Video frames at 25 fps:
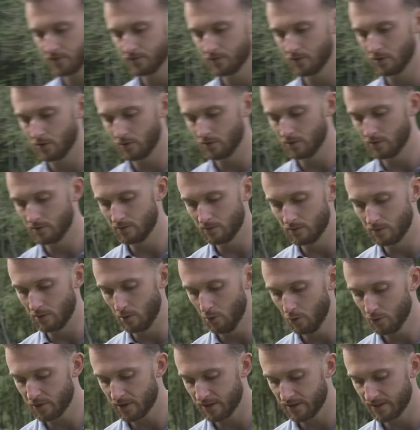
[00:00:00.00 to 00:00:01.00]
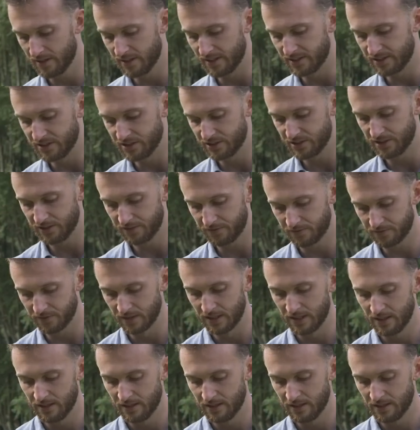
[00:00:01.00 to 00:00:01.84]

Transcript: of look at this is if